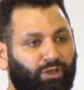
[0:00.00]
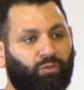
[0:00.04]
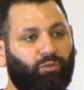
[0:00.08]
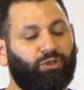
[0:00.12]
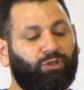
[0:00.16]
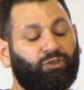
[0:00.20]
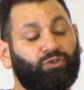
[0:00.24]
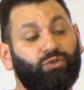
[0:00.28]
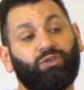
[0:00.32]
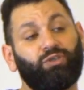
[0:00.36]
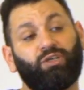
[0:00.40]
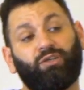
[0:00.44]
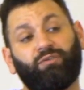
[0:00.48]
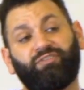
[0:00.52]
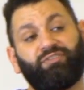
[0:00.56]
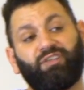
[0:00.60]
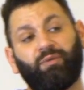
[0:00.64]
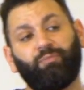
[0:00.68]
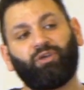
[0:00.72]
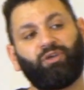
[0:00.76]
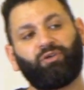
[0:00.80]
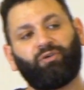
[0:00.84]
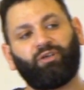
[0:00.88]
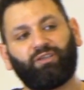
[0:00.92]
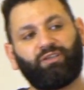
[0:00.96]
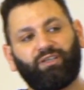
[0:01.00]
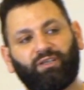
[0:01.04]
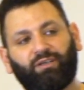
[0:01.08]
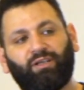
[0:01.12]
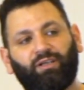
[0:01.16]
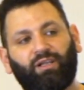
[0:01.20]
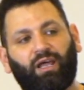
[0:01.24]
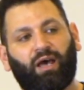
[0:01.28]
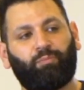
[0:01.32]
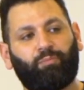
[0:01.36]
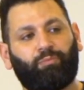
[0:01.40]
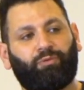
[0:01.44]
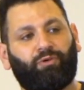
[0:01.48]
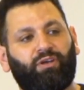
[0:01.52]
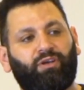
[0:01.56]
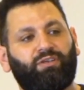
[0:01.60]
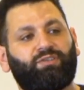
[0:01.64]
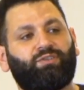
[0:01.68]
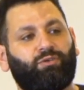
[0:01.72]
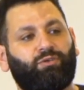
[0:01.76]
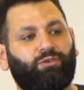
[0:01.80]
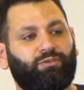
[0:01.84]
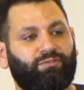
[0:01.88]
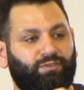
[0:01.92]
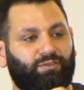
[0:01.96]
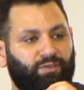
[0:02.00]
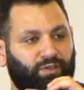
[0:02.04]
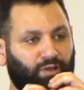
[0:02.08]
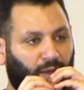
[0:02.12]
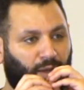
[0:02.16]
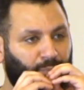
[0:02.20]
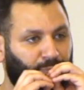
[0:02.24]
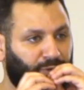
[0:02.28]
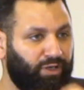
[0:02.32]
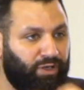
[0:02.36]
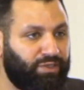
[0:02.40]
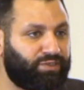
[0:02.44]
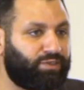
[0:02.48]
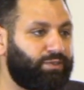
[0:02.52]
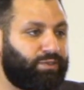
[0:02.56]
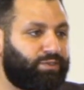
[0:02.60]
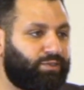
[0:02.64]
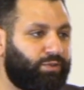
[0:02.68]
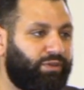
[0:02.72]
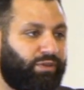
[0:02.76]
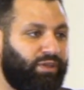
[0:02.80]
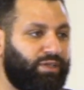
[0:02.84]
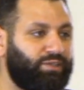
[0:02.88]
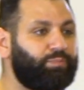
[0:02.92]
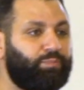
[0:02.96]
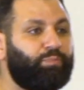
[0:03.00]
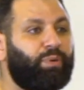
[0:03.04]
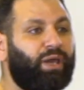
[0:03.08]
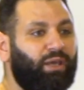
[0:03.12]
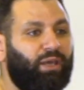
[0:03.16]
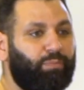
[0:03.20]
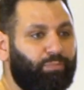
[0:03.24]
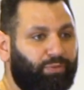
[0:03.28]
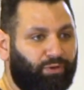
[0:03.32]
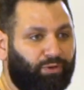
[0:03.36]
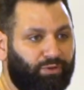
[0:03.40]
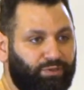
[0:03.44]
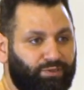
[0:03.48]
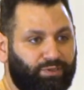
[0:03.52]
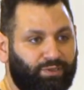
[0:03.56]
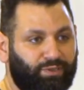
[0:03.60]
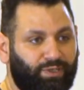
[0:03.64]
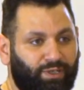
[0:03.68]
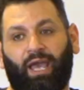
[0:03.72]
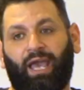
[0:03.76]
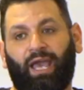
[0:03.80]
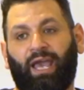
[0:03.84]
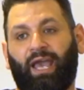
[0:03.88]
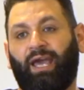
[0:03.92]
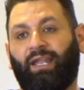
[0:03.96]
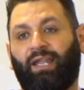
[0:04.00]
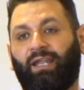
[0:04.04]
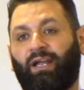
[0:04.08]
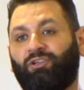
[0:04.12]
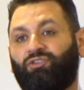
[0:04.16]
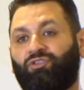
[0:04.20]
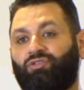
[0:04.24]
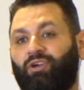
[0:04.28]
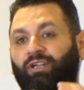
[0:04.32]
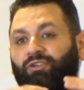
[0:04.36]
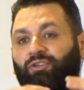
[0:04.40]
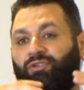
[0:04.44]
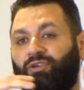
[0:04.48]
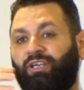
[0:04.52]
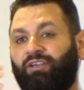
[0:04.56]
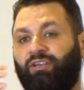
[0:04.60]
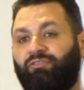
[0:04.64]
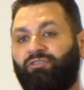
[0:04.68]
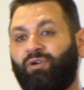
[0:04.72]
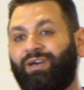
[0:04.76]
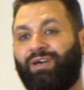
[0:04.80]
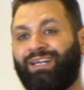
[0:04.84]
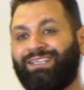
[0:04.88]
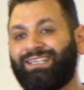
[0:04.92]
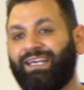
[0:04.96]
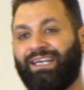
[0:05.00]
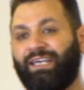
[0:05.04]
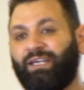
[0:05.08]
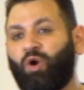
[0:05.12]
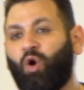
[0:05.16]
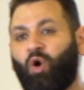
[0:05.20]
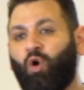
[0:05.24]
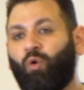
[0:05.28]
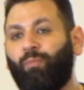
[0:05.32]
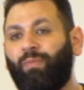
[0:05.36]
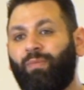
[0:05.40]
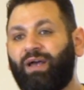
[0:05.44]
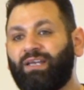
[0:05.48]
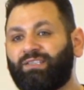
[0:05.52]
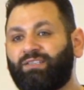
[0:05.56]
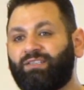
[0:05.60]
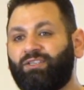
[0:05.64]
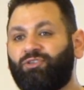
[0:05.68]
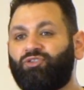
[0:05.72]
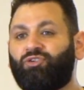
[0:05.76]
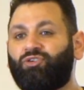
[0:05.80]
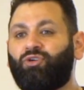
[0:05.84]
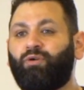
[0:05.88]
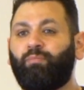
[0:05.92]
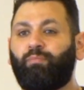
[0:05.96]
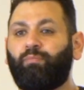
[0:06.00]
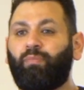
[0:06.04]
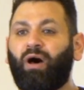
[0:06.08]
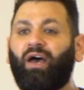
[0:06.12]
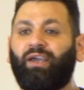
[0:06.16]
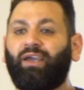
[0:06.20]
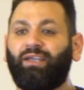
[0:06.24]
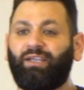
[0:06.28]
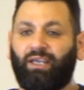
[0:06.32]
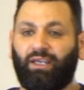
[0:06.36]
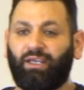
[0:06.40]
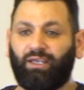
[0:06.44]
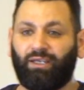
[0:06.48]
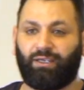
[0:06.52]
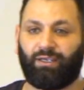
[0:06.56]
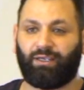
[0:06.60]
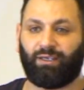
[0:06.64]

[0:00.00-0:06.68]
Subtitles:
We'll do some critical appraisals to these papers, and I'll try to give you a take-home message combining